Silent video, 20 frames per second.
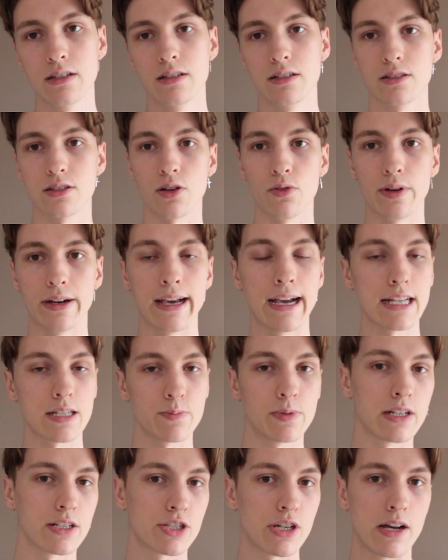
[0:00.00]
So it has
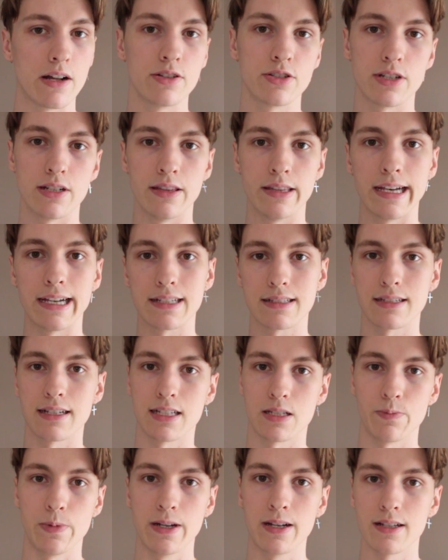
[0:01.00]
been a challenge in that
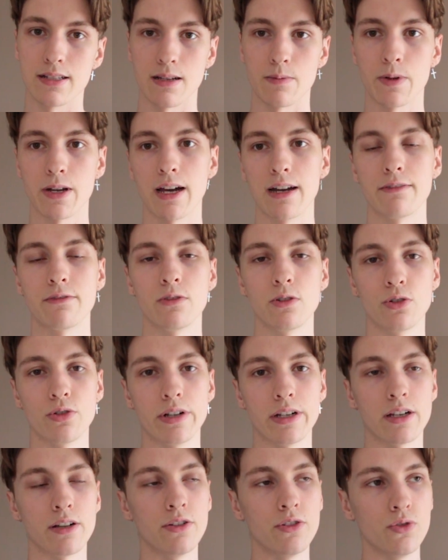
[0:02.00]
sense because I'm kind of
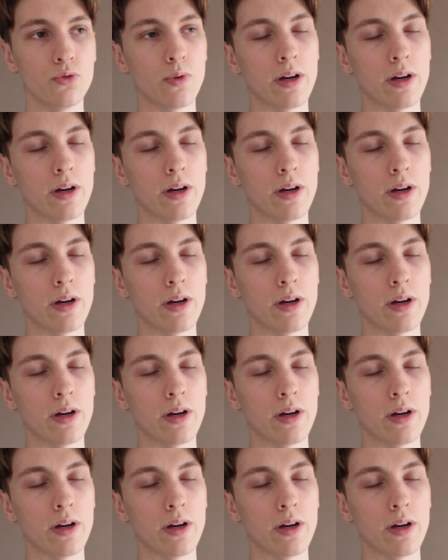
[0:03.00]
learning a new